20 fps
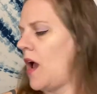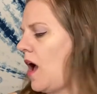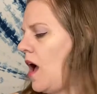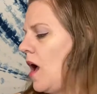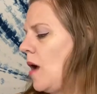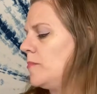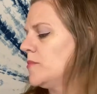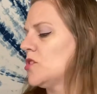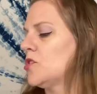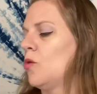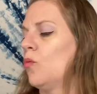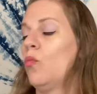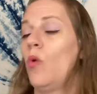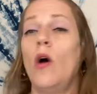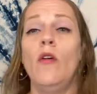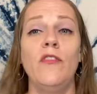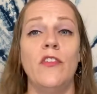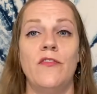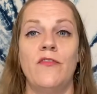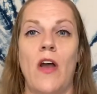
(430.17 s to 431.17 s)
So
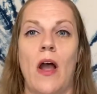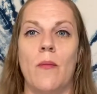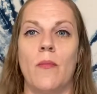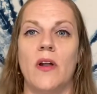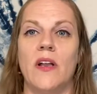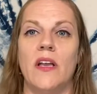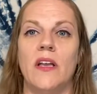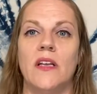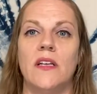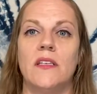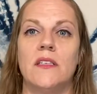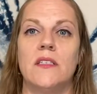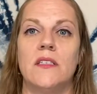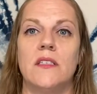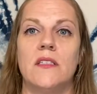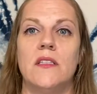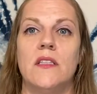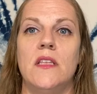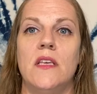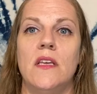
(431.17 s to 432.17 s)
woven fabric
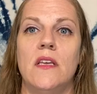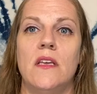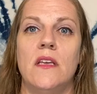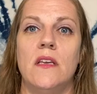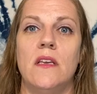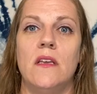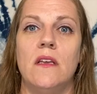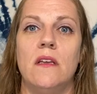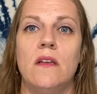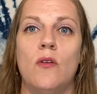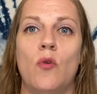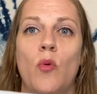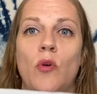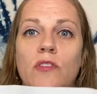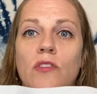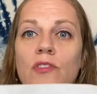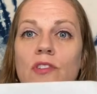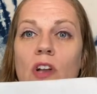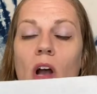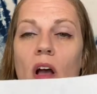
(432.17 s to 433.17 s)
is the
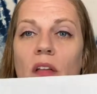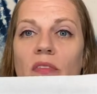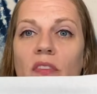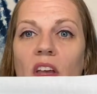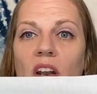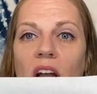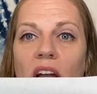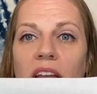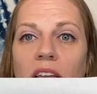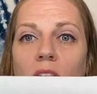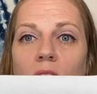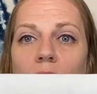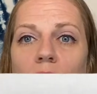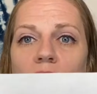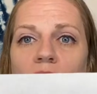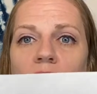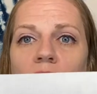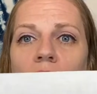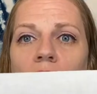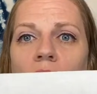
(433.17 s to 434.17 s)
quilter's cotton that I
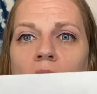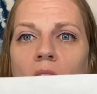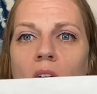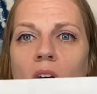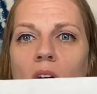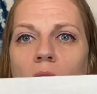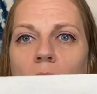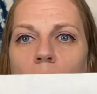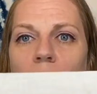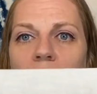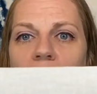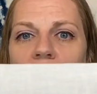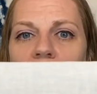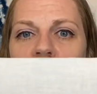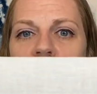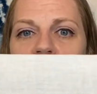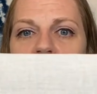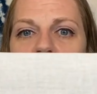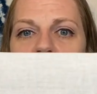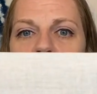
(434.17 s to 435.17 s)
use. It
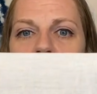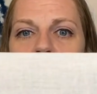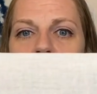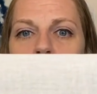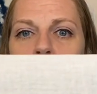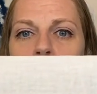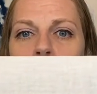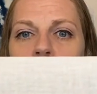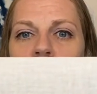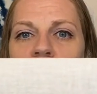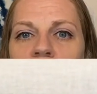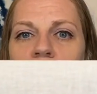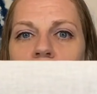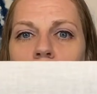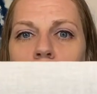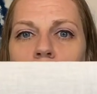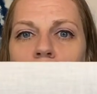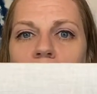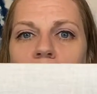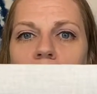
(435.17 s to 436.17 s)
is
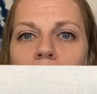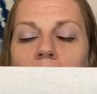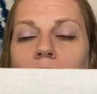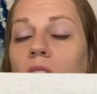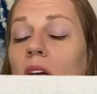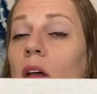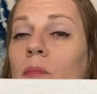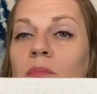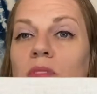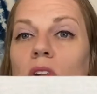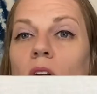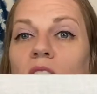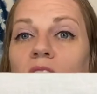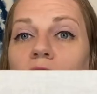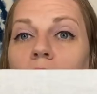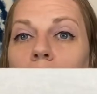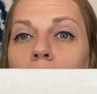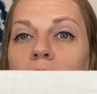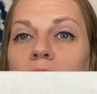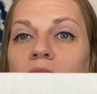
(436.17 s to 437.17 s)
fabric,
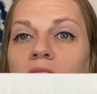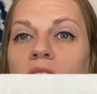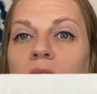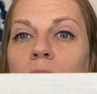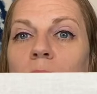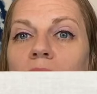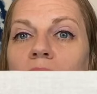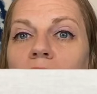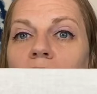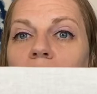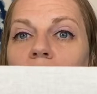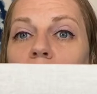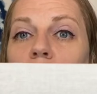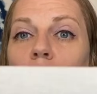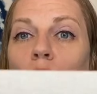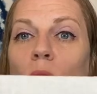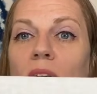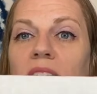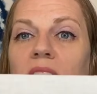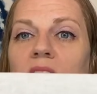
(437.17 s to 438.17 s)
fabric is made of
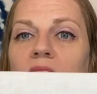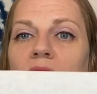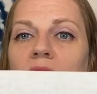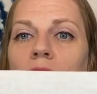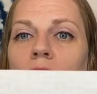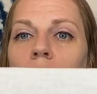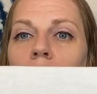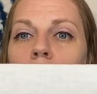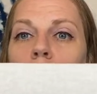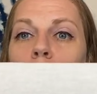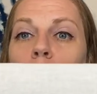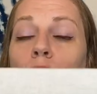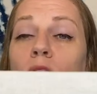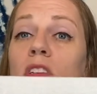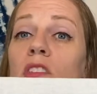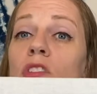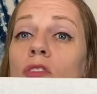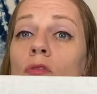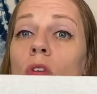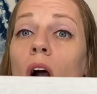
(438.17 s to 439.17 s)
threads
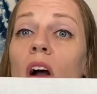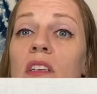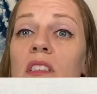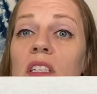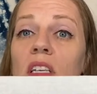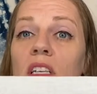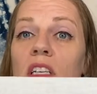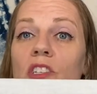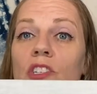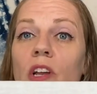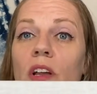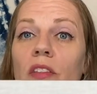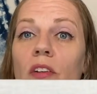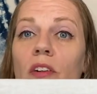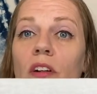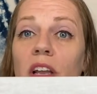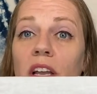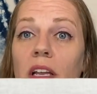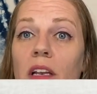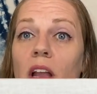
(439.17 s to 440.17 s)
crisscrossing each
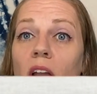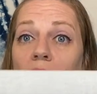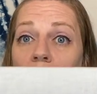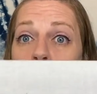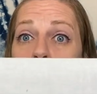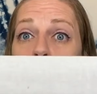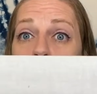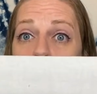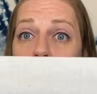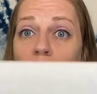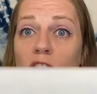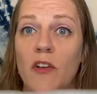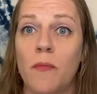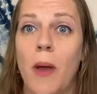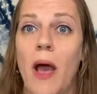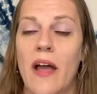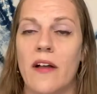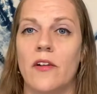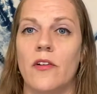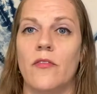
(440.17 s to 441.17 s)
other in a woven
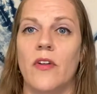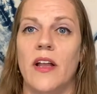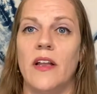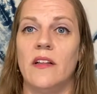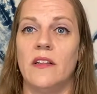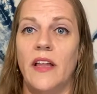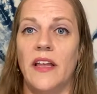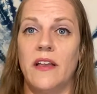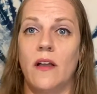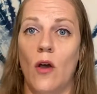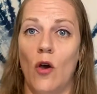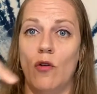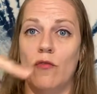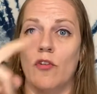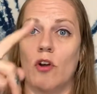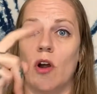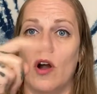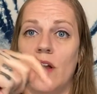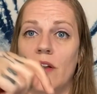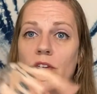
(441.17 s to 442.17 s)
pattern, right? Like
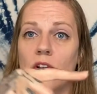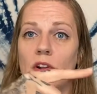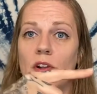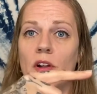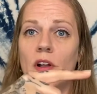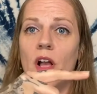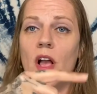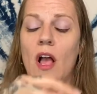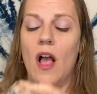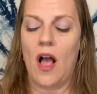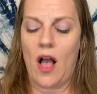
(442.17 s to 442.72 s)
over under.